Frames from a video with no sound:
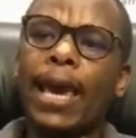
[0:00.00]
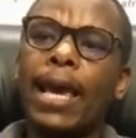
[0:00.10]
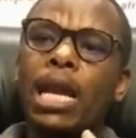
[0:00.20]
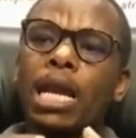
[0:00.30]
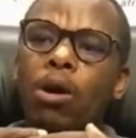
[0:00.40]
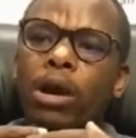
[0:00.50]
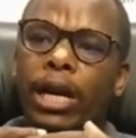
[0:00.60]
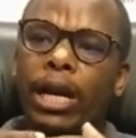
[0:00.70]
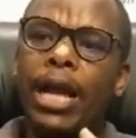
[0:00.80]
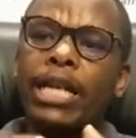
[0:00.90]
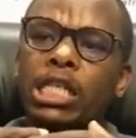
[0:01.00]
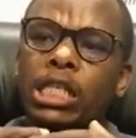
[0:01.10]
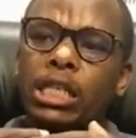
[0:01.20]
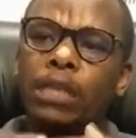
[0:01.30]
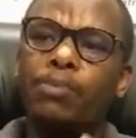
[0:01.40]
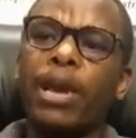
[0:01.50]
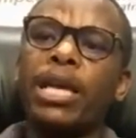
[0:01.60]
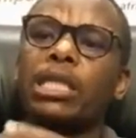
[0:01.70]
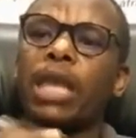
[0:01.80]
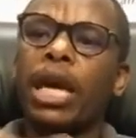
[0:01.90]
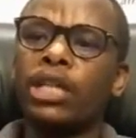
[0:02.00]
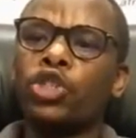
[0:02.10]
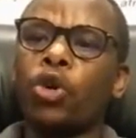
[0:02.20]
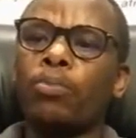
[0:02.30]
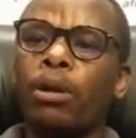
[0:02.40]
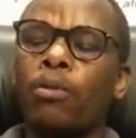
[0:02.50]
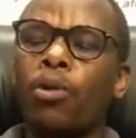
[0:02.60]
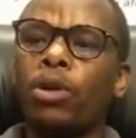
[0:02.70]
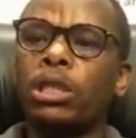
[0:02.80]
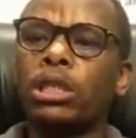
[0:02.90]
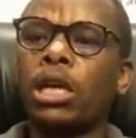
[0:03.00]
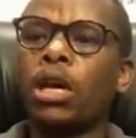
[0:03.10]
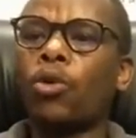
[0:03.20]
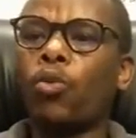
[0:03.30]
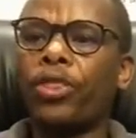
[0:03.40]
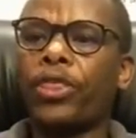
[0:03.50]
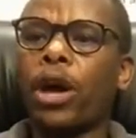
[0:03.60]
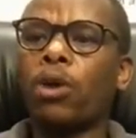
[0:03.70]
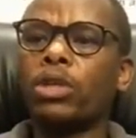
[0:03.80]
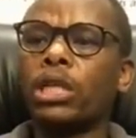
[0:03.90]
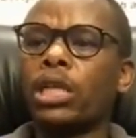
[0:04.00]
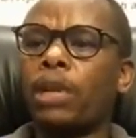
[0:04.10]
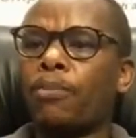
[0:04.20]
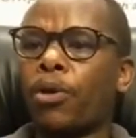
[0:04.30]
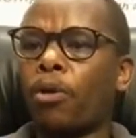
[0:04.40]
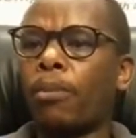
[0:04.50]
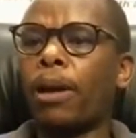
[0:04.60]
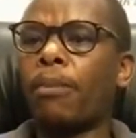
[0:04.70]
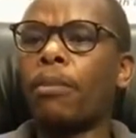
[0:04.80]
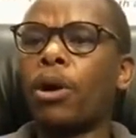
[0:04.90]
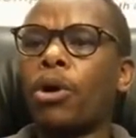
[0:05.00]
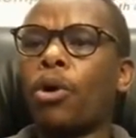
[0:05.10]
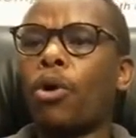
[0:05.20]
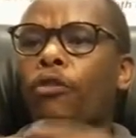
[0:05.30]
can rent space at shopping malls without the problem